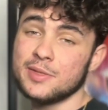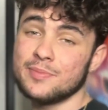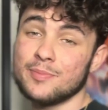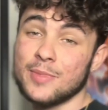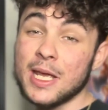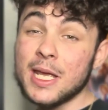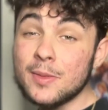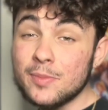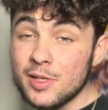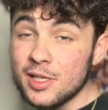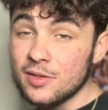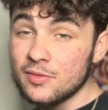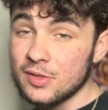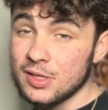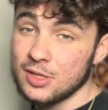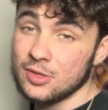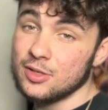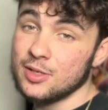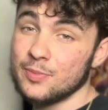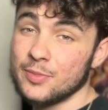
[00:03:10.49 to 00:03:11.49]
maybe even
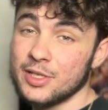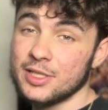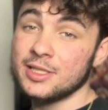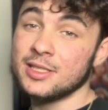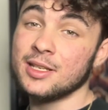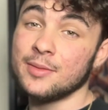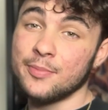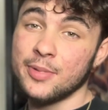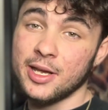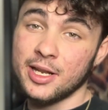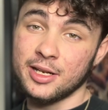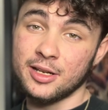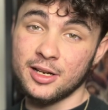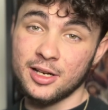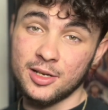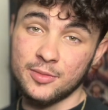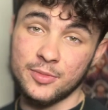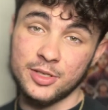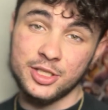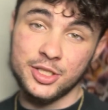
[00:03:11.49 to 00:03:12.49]
3 months, depending on
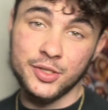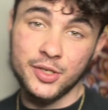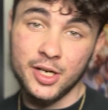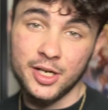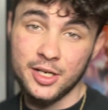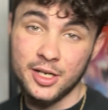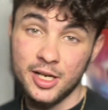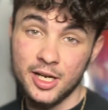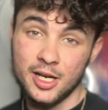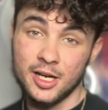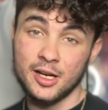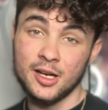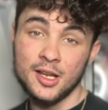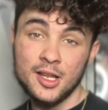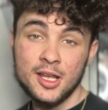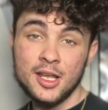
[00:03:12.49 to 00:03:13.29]
how much you cut your hair.